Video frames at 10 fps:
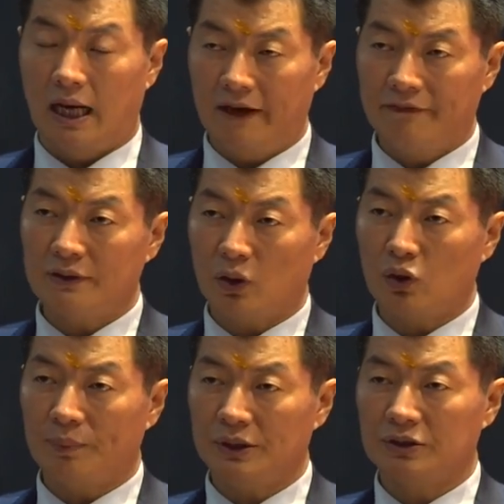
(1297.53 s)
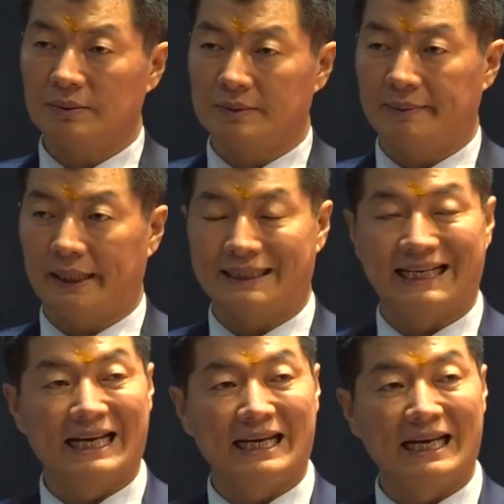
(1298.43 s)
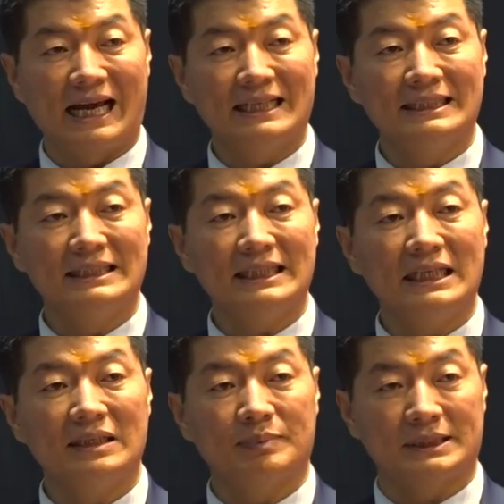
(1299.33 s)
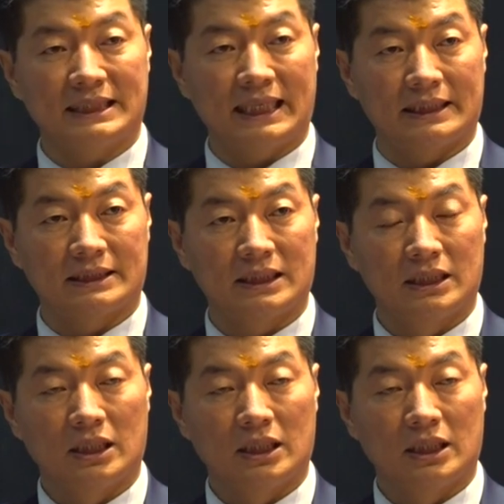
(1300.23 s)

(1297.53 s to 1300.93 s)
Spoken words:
After the occupation of Tibet, 98%